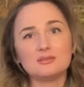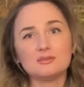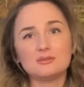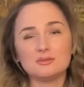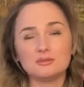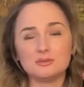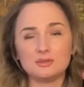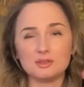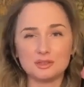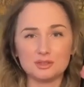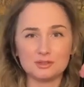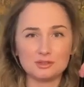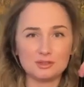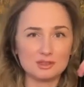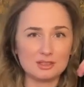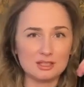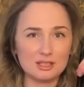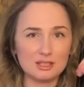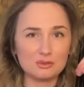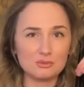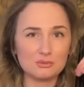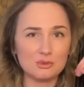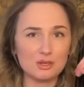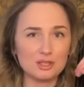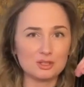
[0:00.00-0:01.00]
or you're
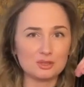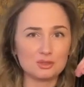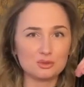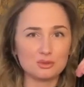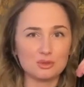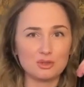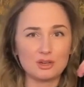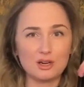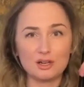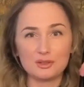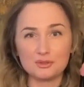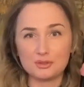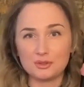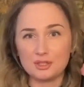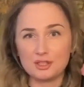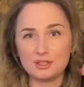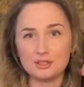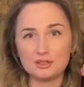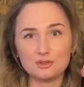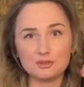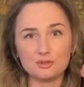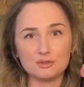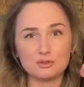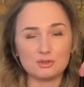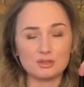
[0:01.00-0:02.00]
not quite sure are you in
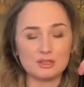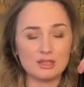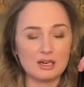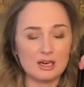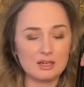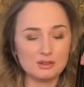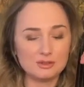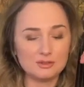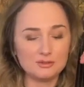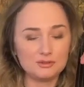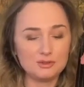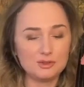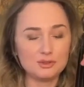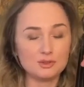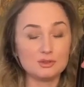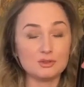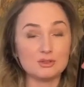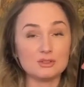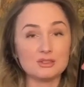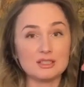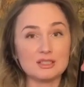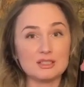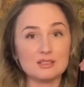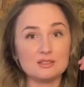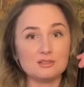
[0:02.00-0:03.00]
tune or out of tune,
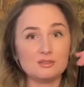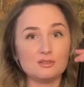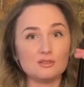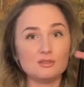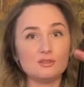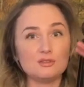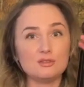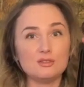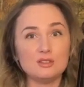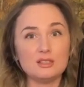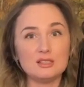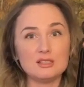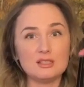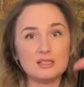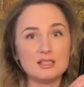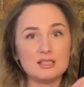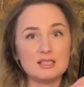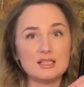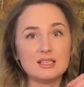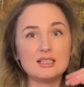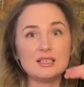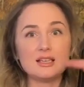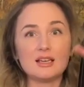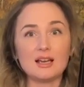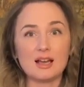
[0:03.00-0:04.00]
then do
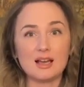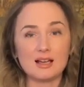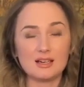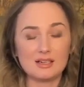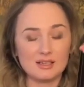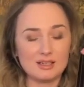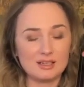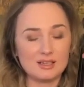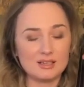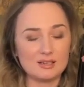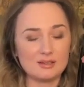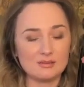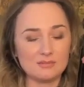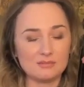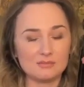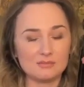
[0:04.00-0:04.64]
D and E.